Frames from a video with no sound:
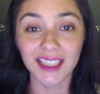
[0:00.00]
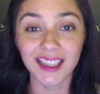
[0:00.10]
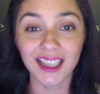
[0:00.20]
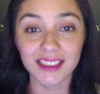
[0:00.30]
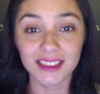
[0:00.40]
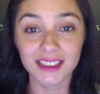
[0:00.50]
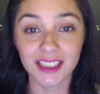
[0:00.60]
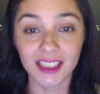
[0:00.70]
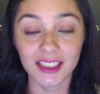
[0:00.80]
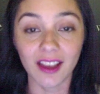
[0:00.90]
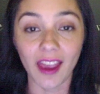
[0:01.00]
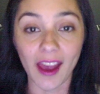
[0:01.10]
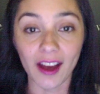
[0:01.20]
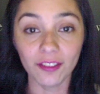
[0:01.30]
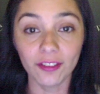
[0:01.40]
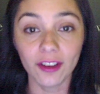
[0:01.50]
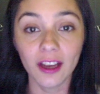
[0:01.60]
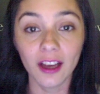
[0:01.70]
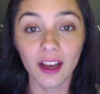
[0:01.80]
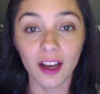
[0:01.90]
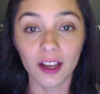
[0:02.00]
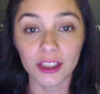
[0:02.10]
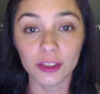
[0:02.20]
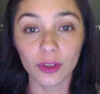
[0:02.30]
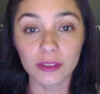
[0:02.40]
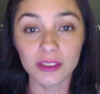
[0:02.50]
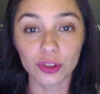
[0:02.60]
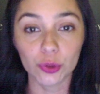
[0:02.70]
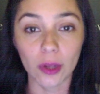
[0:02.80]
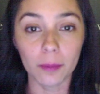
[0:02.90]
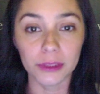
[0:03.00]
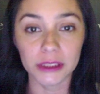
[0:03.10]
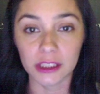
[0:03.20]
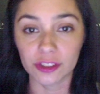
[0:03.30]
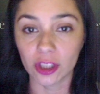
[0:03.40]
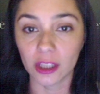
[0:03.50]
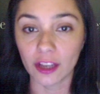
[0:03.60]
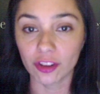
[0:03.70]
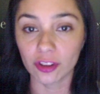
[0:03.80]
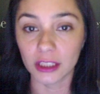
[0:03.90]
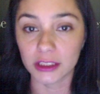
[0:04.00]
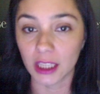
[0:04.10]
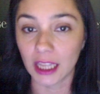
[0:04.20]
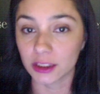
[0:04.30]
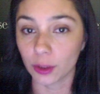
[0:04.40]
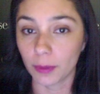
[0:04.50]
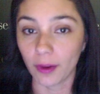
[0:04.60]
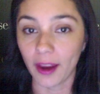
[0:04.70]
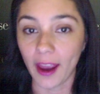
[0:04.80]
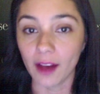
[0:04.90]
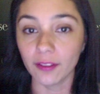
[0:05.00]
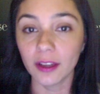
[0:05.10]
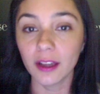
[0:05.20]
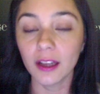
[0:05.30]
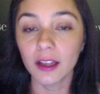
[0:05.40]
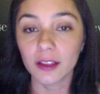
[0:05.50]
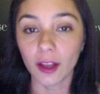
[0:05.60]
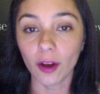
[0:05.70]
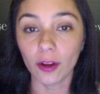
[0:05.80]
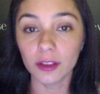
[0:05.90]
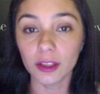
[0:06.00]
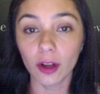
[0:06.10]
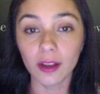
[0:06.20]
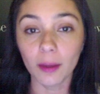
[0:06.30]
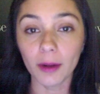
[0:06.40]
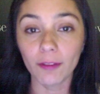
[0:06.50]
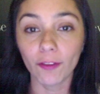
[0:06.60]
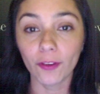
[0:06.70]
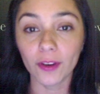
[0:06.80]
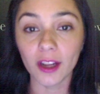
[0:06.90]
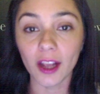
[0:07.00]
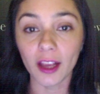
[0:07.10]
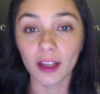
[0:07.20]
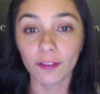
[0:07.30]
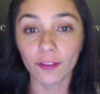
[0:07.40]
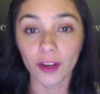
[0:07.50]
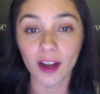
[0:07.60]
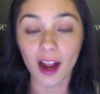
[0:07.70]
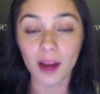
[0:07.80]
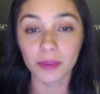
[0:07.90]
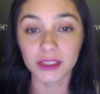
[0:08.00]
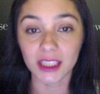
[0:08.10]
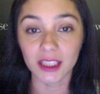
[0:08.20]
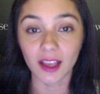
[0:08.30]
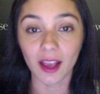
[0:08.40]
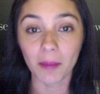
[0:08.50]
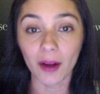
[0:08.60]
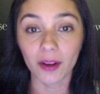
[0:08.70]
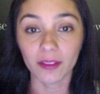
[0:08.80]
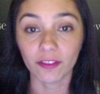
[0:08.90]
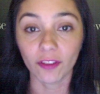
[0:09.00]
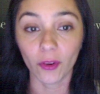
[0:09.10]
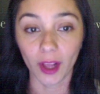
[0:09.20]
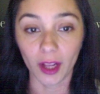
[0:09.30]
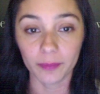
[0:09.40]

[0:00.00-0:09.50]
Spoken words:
less than half. In 2012 presidential election, that's the last number we have, they only about 49% came out and voted.